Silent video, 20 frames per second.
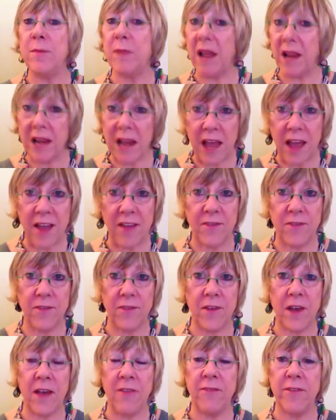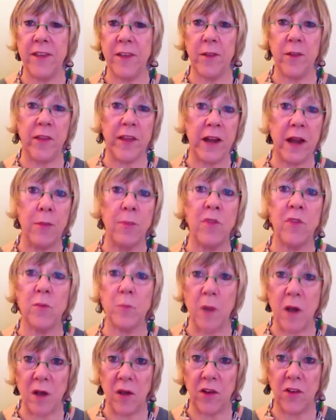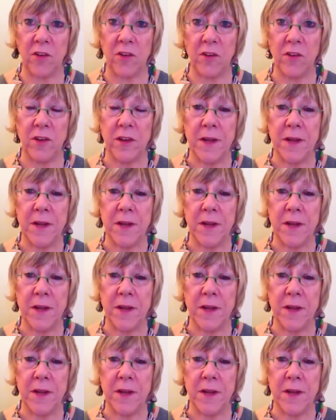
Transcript: my life, I feel that I'm smart.